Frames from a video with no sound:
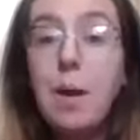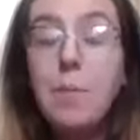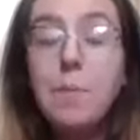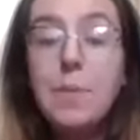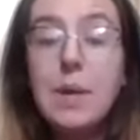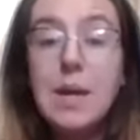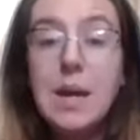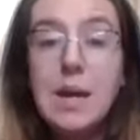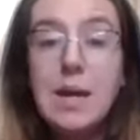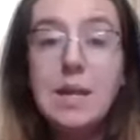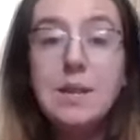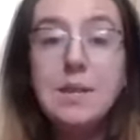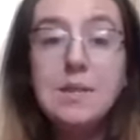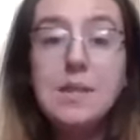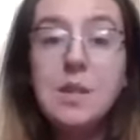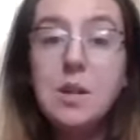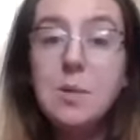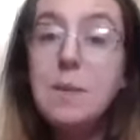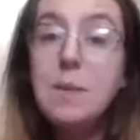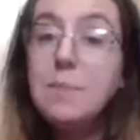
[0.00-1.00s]
because
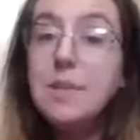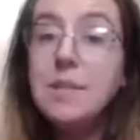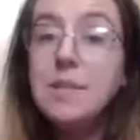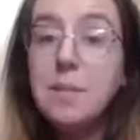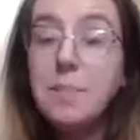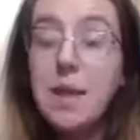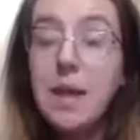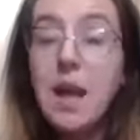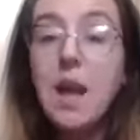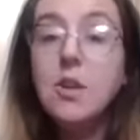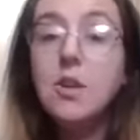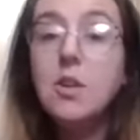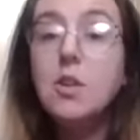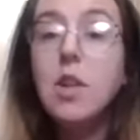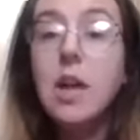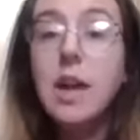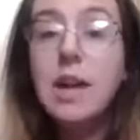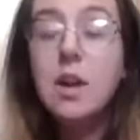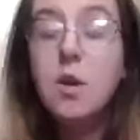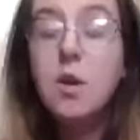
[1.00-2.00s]
there may be something
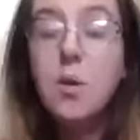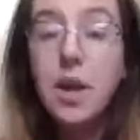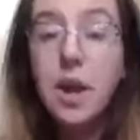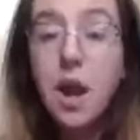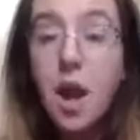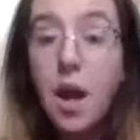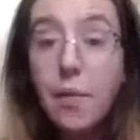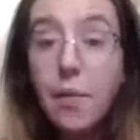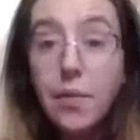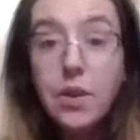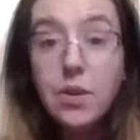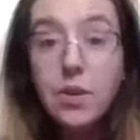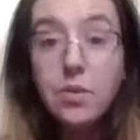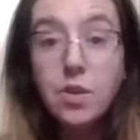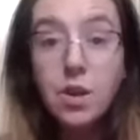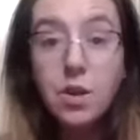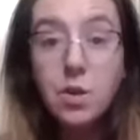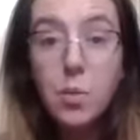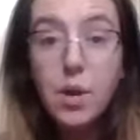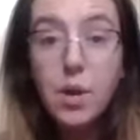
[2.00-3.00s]
underlying going on that you're
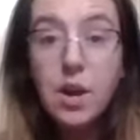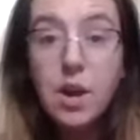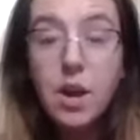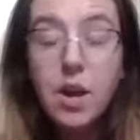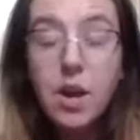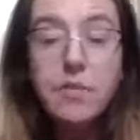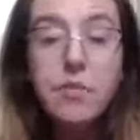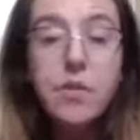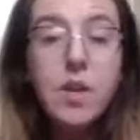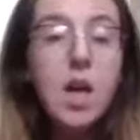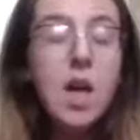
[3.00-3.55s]
not aware of.